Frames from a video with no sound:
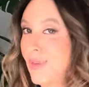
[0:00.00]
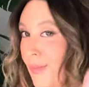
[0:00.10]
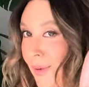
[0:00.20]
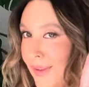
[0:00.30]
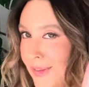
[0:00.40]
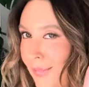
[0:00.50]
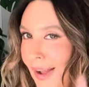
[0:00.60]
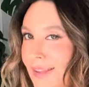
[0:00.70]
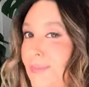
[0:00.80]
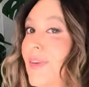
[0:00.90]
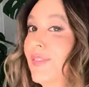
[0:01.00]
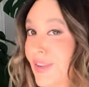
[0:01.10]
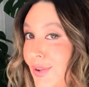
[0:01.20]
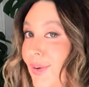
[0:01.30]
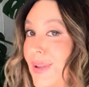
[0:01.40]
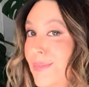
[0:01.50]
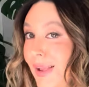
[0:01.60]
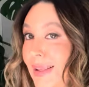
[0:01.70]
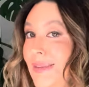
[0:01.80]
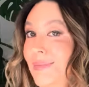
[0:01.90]
not Posh Spice, but Victoria
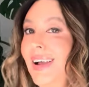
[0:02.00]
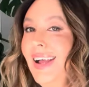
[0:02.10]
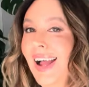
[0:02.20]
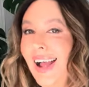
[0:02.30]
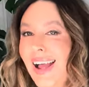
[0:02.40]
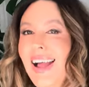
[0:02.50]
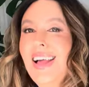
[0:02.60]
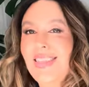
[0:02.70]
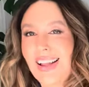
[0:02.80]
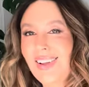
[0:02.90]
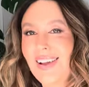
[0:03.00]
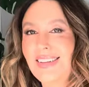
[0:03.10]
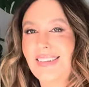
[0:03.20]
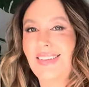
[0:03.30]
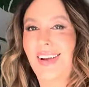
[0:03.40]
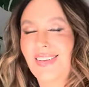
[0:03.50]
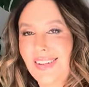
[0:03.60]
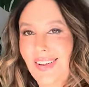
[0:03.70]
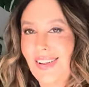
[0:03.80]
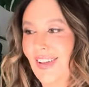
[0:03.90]
Beckham, that kind of style, you
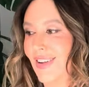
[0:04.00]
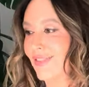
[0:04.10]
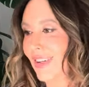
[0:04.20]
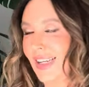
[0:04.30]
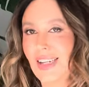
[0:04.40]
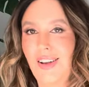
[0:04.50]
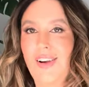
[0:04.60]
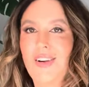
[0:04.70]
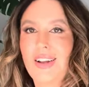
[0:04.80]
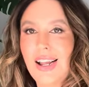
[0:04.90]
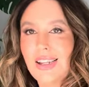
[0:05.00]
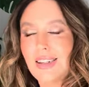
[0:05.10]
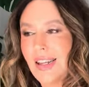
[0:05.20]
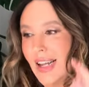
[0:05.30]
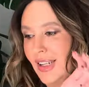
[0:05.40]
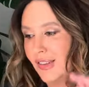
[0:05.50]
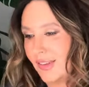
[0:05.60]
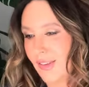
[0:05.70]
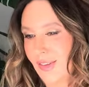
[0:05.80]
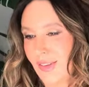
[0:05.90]
know, like really long and
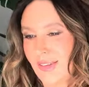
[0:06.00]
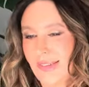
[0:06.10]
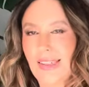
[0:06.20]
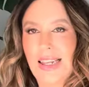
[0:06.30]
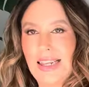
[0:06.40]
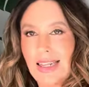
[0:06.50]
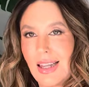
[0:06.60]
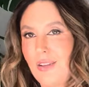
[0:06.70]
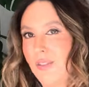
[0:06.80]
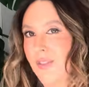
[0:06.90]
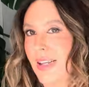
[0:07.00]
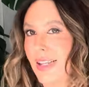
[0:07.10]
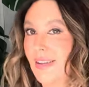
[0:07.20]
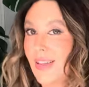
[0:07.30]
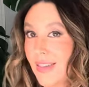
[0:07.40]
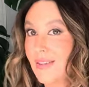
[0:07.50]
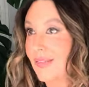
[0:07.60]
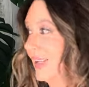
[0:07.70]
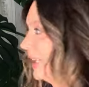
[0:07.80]
just sleek and fitted. Like they're really